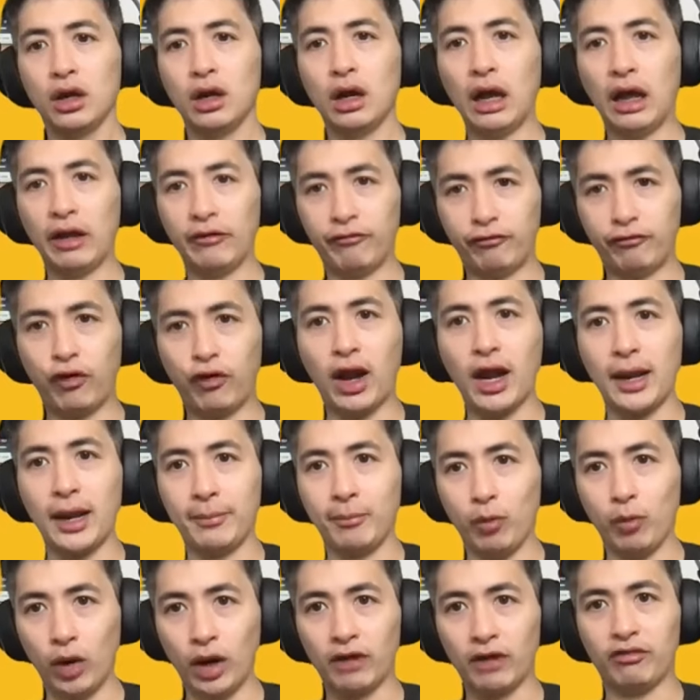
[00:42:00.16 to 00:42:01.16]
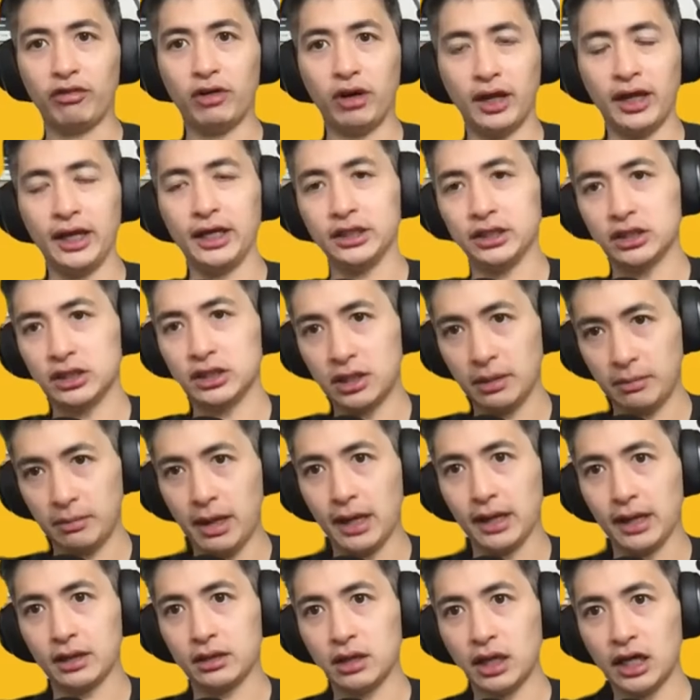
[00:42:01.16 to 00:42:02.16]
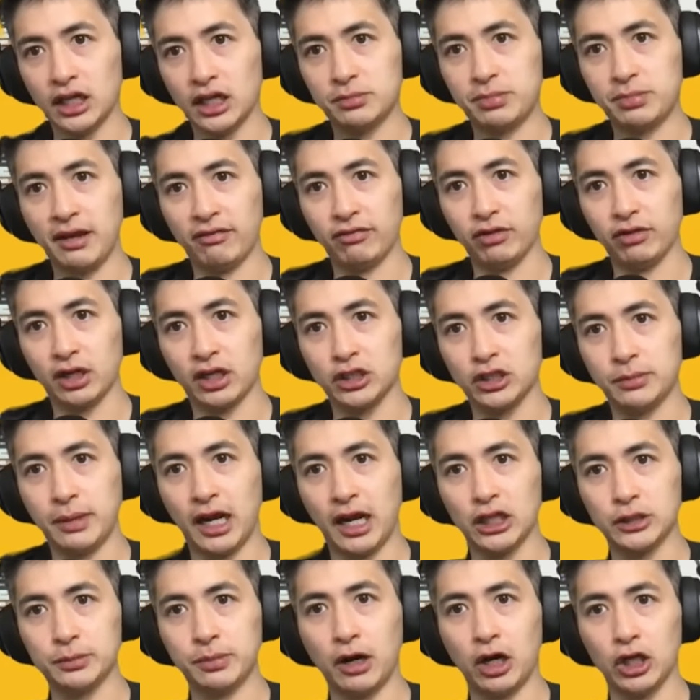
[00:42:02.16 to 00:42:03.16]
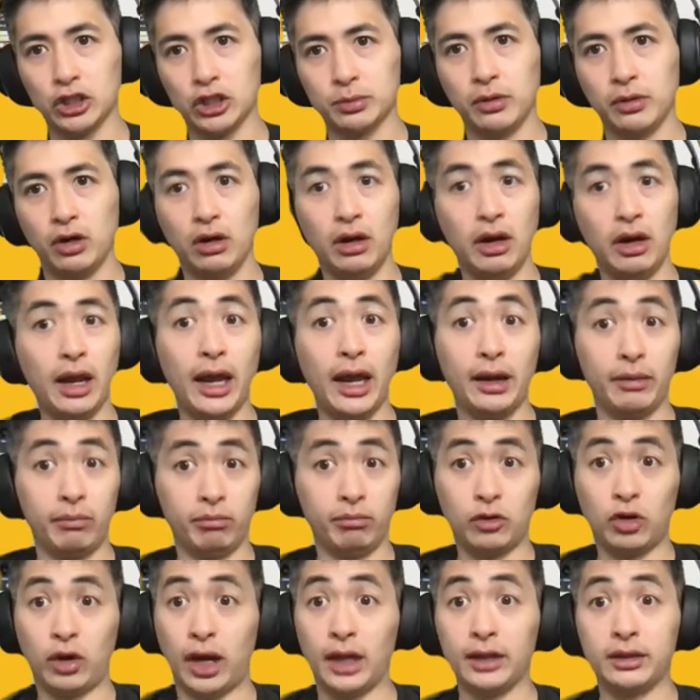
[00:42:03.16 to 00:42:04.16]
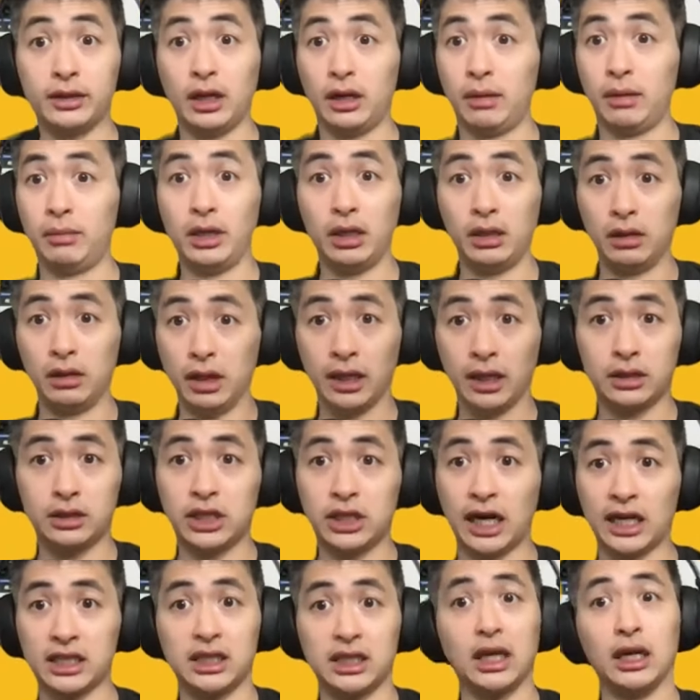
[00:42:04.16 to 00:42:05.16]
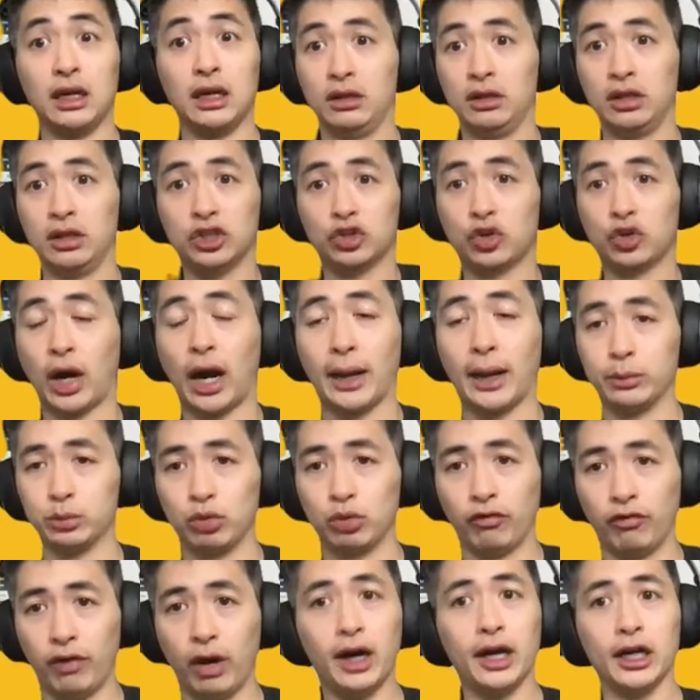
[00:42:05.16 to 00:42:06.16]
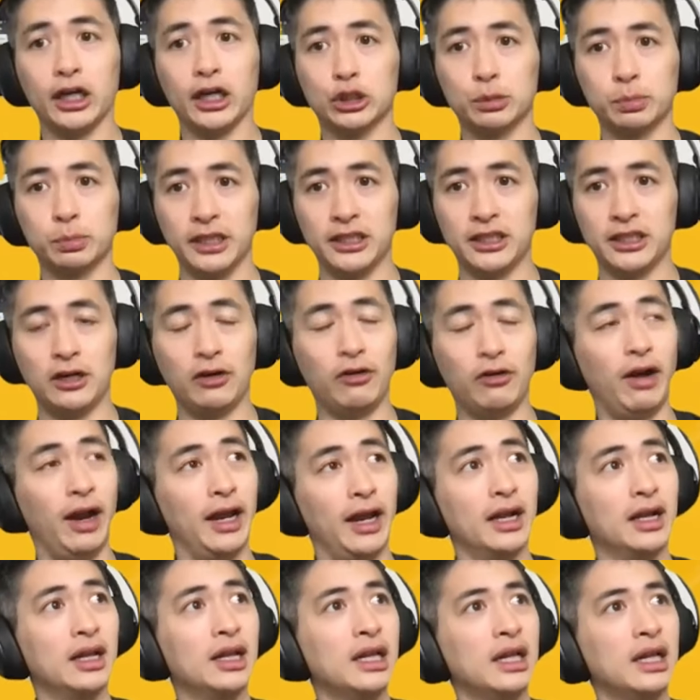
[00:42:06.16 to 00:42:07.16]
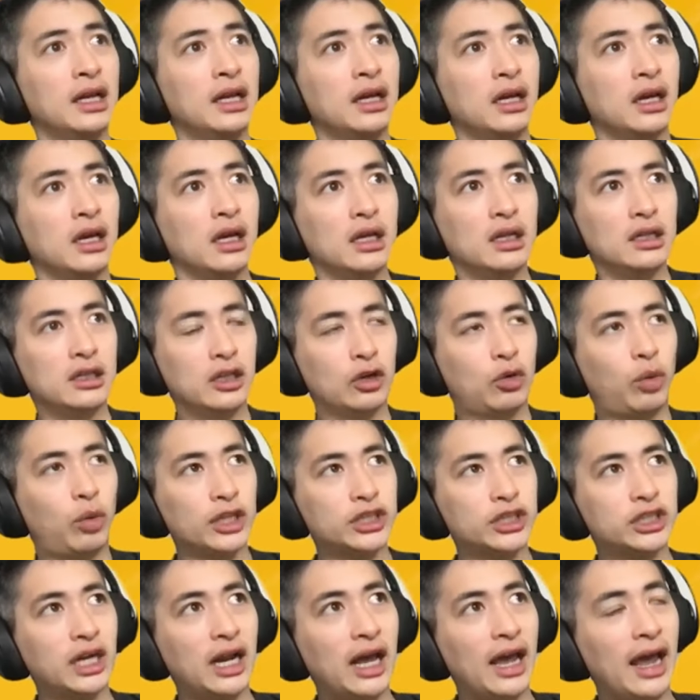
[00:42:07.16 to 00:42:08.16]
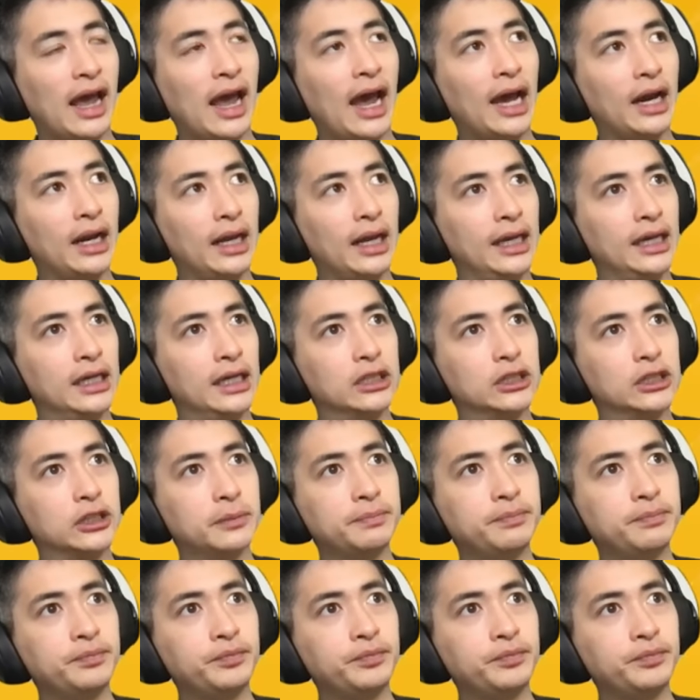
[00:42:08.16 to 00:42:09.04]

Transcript: and frame whatever it is to make SBF look as bad as possible. And granted, I mean, like Jack said, these crimes were very explicit, right? The question I had is